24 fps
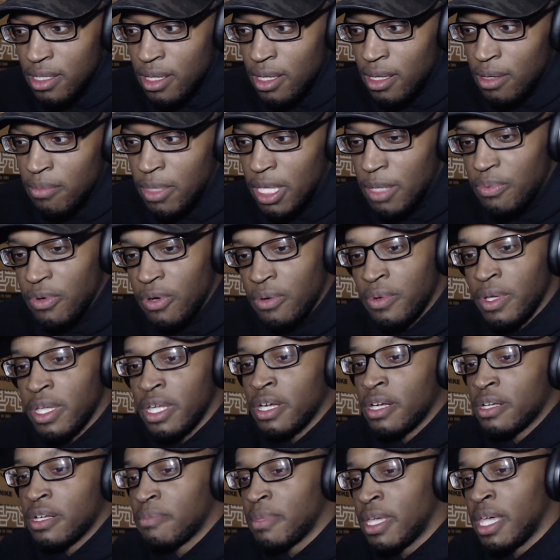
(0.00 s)
People
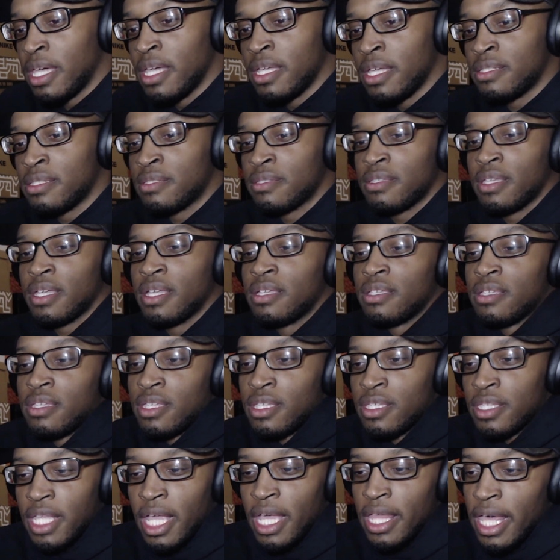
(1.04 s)
weird, man.
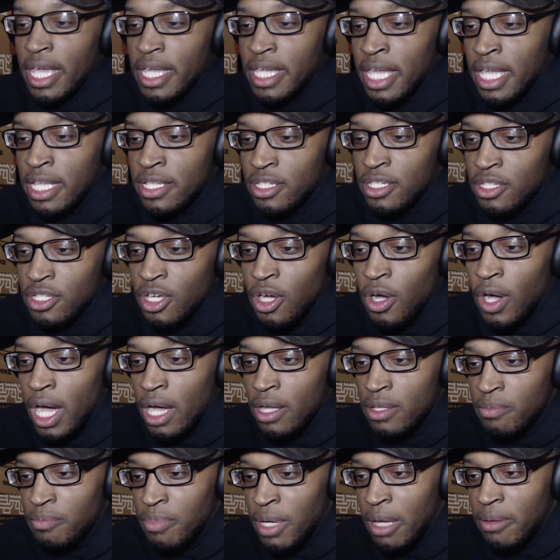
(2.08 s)
It's like they can't just go
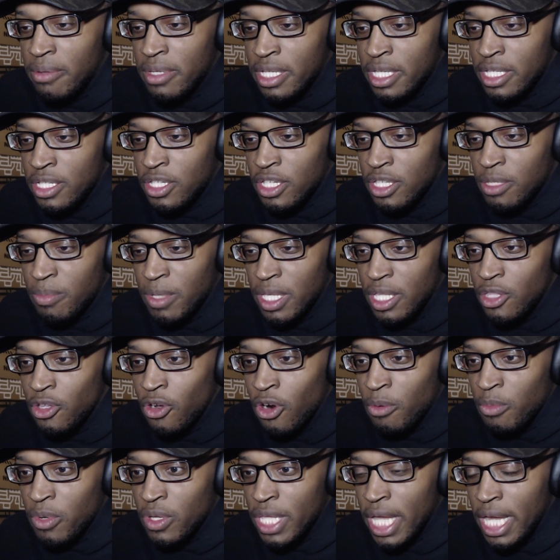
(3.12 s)
out in public and just be
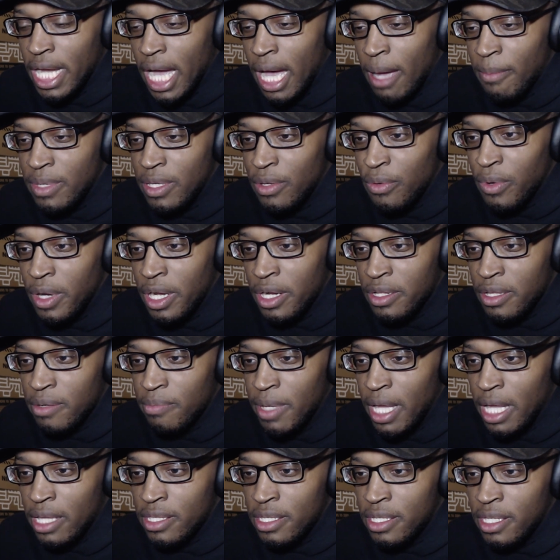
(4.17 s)
normal. They gotta be weird
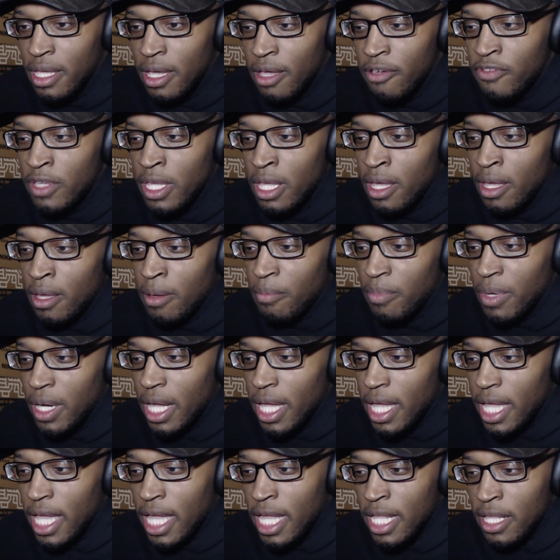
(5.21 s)
about stuff.
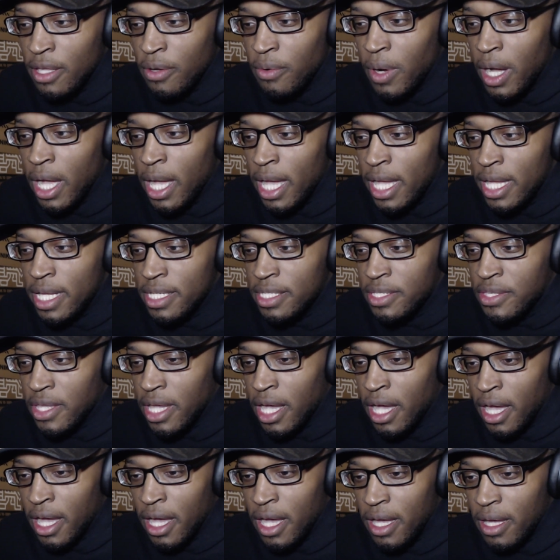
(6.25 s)
But anyways,
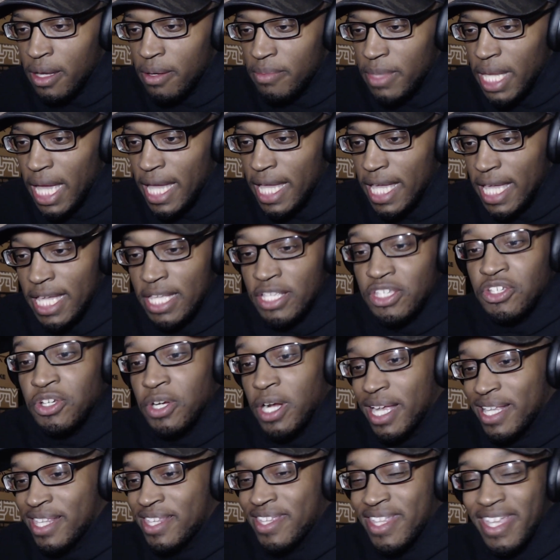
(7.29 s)
um, yeah,
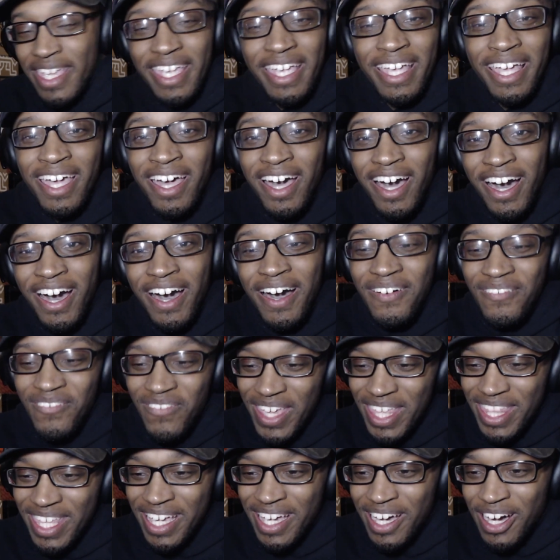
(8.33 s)
interesting uh,
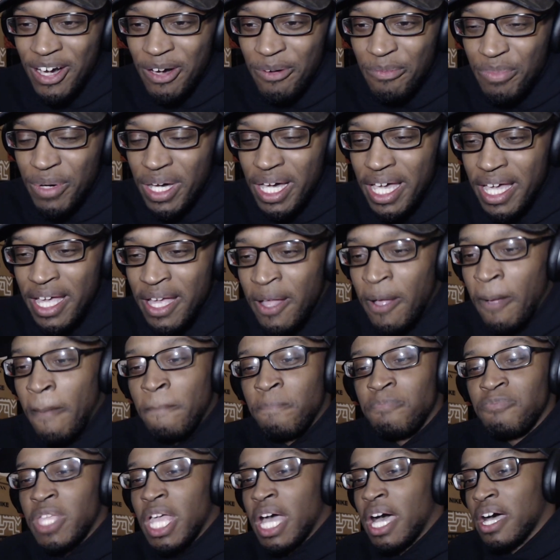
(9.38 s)
video. But
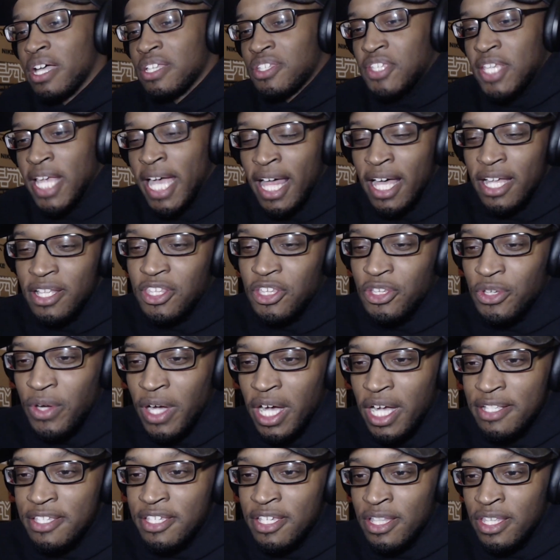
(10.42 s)
yeah, shout out to
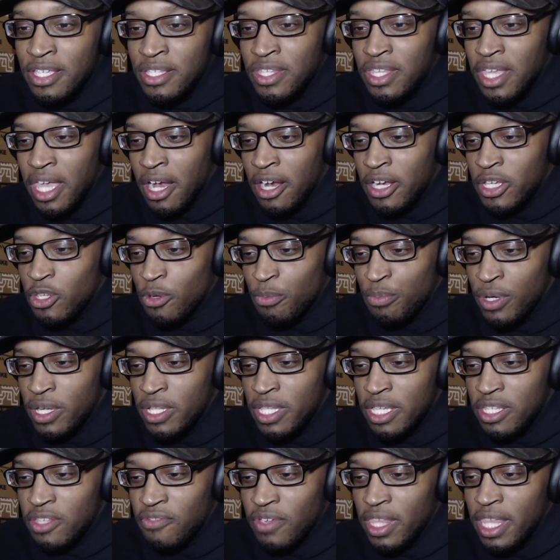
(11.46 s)
uh, Chillin' Scares for
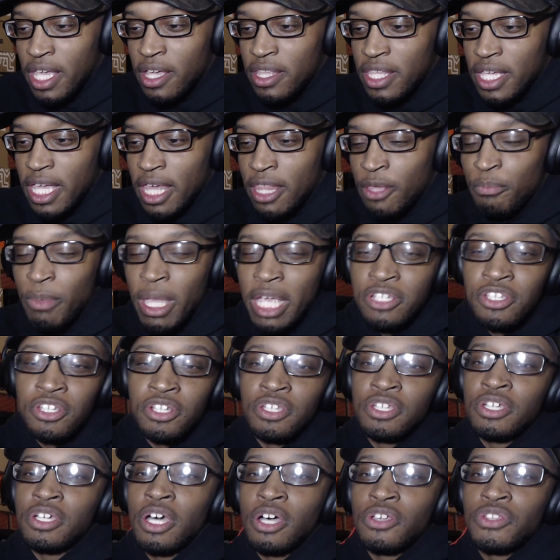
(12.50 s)
putting this video together. Make sure
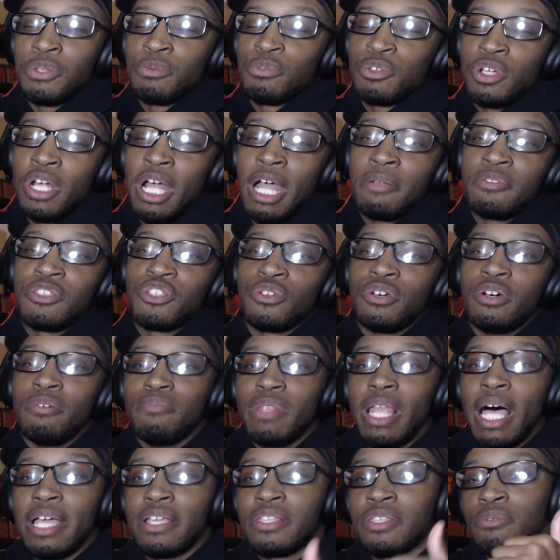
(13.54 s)
you go subscribe to him,
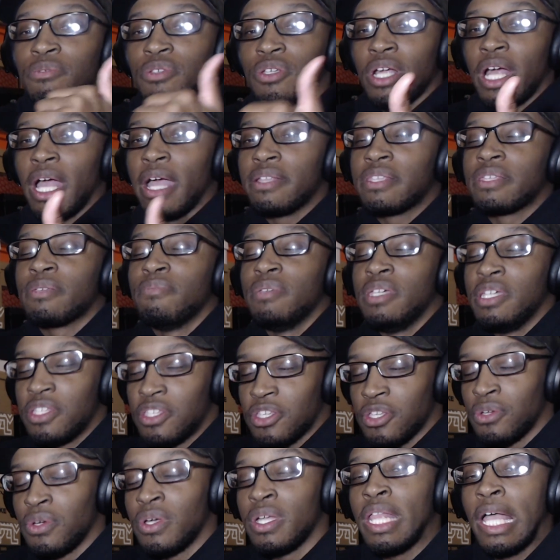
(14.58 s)
like, subscribe to me
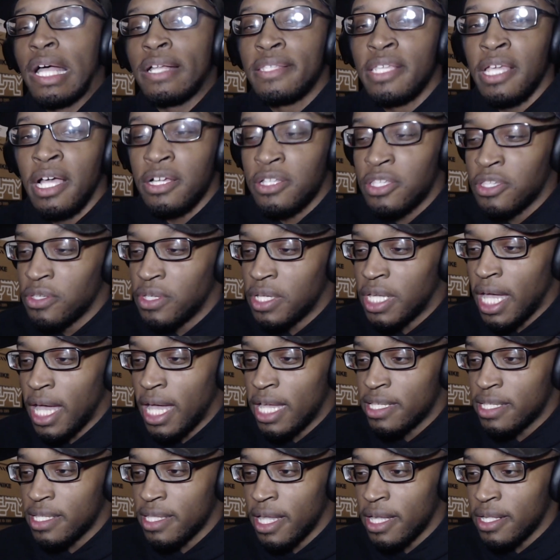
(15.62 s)
too, and I'll talk to you
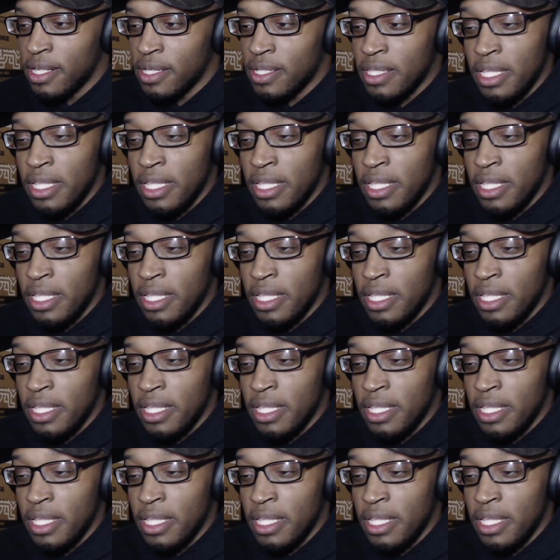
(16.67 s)
guys later.